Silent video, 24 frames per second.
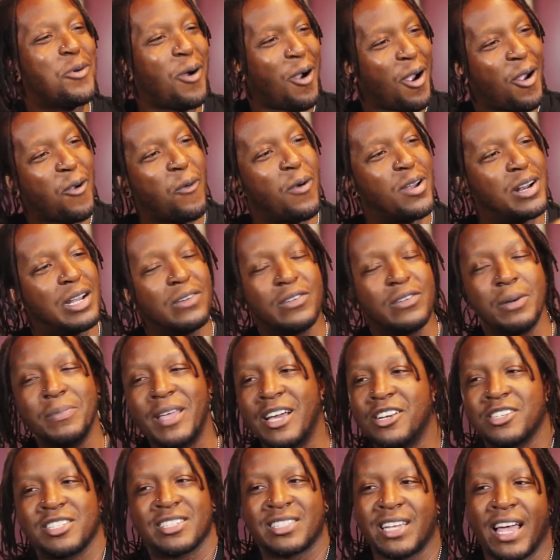You are one of them.
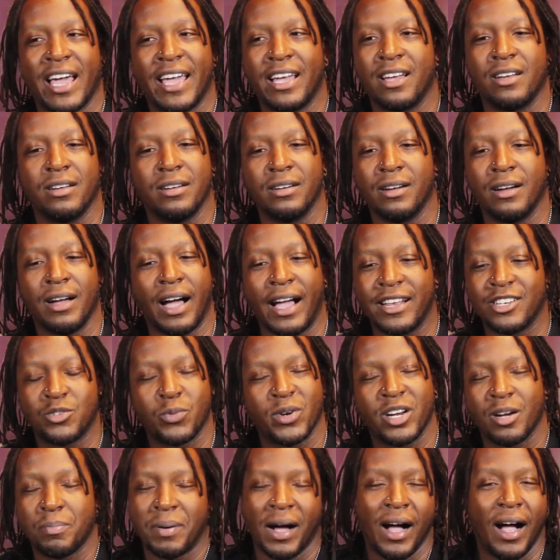They're just like, I just
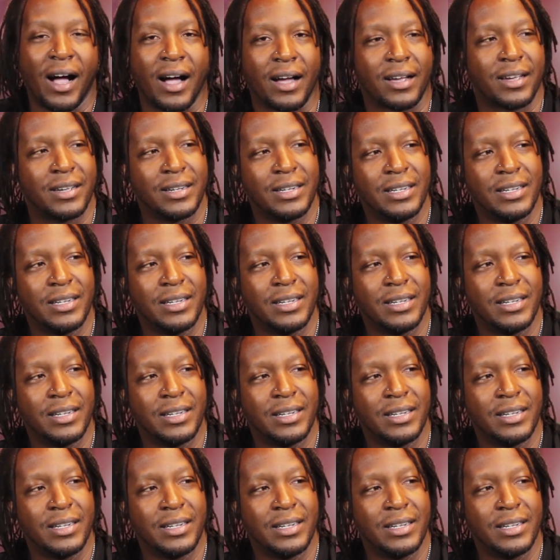want to hear Pac.